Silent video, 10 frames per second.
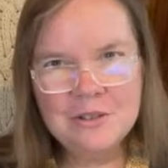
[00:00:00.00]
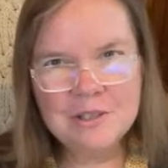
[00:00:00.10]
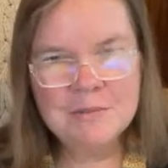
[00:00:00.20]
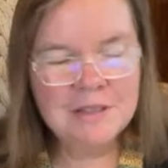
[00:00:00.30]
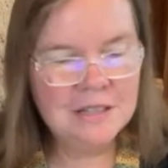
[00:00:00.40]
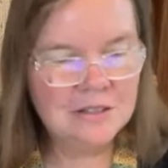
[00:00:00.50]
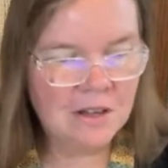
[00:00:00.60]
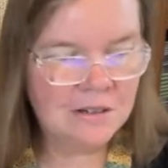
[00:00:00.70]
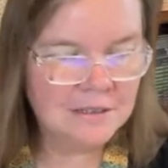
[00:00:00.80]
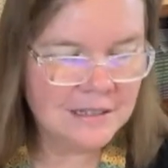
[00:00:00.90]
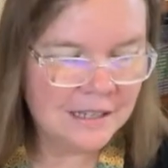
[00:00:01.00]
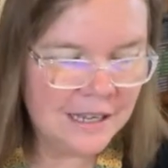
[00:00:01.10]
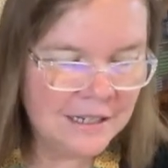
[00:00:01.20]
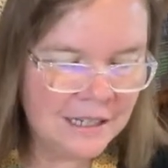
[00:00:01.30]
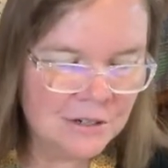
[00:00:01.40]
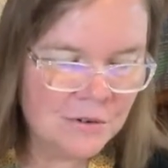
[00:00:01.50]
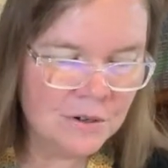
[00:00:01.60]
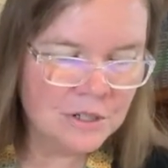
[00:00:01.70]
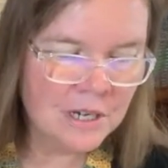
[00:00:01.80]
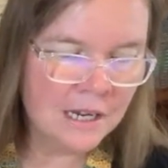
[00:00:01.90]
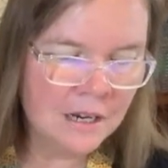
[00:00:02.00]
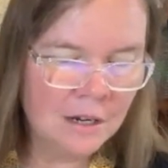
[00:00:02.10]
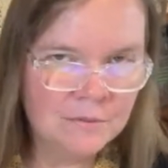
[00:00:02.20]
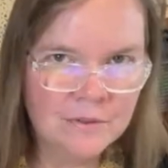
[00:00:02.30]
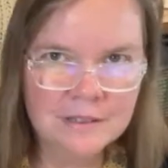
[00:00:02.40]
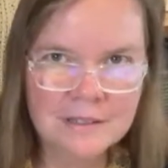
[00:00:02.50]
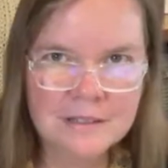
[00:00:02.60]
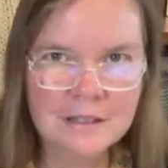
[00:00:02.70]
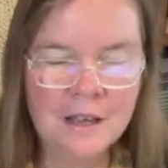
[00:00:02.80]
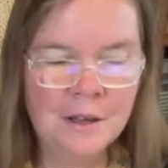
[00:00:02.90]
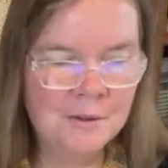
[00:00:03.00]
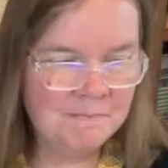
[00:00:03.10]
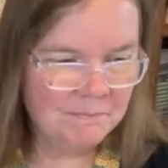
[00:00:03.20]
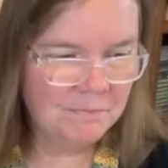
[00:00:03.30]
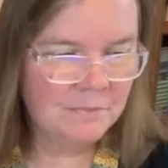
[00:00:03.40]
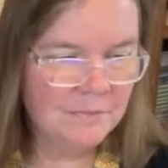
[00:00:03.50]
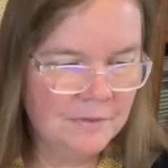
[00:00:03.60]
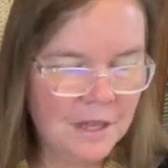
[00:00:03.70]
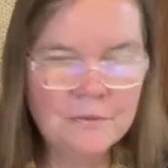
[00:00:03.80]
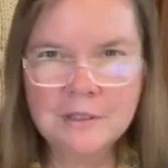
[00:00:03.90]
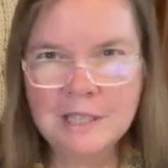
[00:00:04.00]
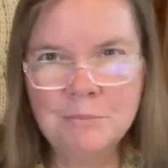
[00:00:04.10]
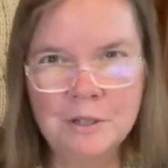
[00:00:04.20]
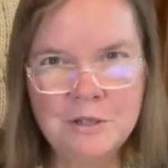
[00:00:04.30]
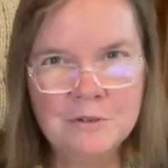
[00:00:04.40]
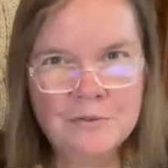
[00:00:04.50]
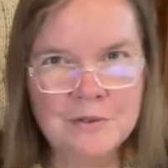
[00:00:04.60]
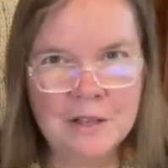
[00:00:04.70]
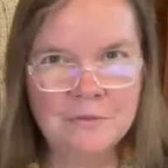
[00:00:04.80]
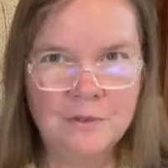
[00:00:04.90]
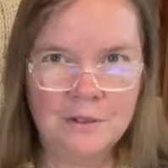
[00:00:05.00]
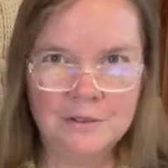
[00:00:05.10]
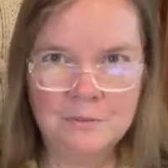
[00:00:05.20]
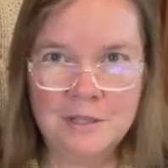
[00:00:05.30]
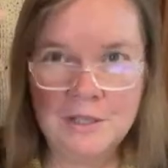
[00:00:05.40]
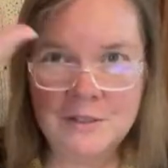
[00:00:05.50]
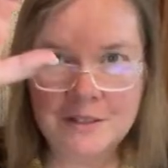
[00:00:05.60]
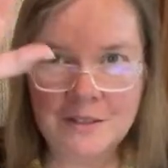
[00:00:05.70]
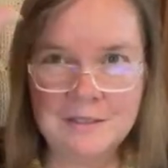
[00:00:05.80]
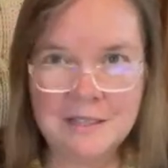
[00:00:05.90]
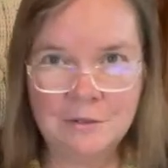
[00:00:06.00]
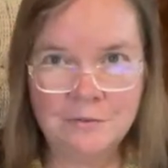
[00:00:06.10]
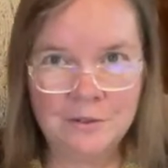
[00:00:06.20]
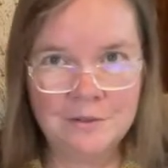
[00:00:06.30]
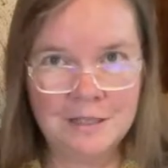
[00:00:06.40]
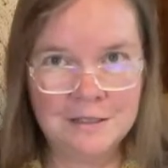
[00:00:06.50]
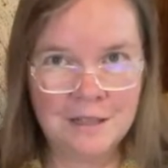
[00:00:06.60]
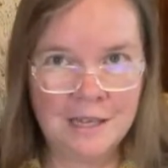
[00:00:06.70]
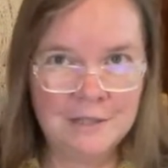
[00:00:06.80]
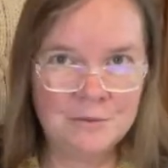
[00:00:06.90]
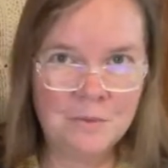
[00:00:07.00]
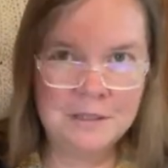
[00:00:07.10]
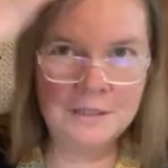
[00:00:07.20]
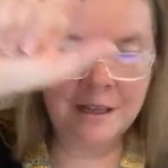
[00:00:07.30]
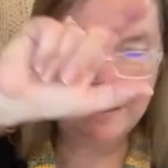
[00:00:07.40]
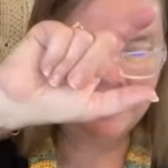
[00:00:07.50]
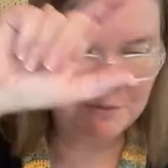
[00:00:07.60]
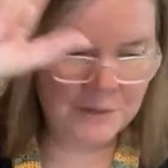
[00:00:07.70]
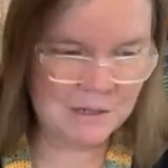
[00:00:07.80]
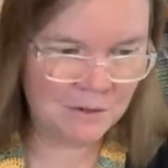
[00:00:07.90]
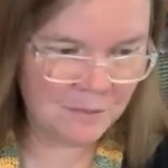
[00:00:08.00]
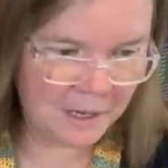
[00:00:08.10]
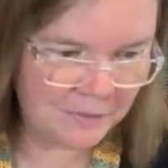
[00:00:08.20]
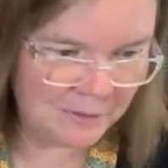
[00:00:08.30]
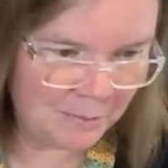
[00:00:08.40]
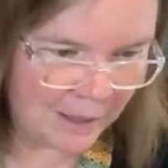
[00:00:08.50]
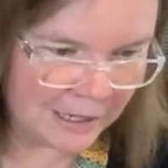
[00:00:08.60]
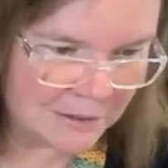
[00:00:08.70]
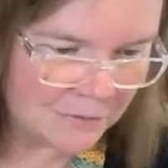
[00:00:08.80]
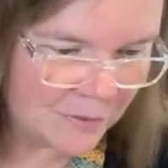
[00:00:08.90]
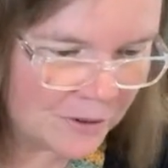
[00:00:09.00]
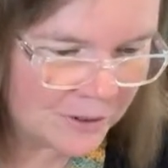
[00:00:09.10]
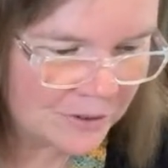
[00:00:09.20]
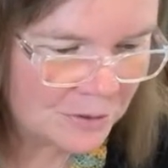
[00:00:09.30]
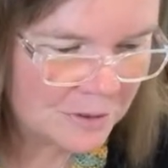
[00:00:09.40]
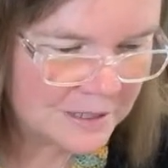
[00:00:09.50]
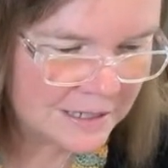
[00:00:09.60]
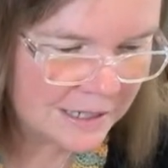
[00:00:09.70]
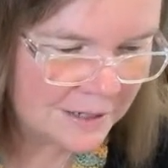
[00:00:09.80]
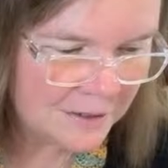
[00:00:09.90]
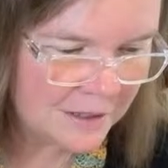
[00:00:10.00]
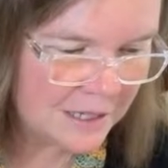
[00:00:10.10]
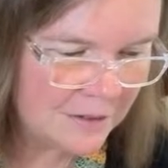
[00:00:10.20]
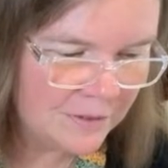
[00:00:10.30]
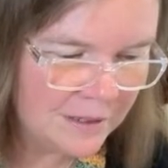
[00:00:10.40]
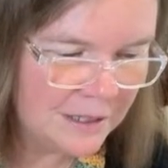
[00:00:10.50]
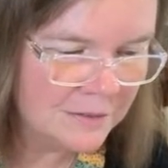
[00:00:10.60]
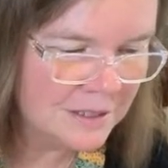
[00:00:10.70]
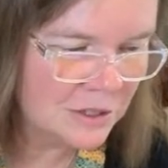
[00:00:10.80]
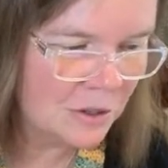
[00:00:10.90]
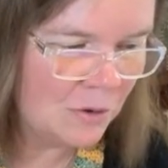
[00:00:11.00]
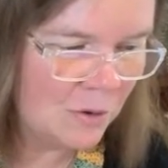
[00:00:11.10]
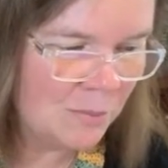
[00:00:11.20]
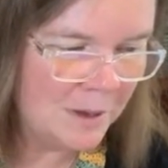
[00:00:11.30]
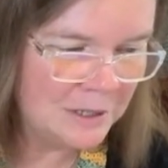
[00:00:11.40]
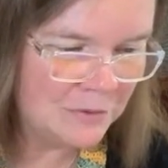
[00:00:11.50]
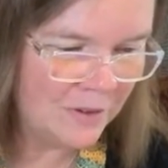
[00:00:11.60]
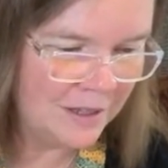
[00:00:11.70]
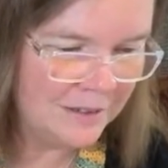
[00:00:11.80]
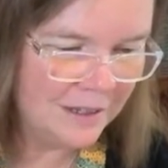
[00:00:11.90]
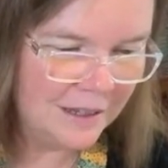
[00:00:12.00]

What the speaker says: some of these songs again at a crochet conference, definitely bring your cell phones. We used those cell phones as lights one night, and we were waving them back and forth towards the end of the evening. That was so much fun.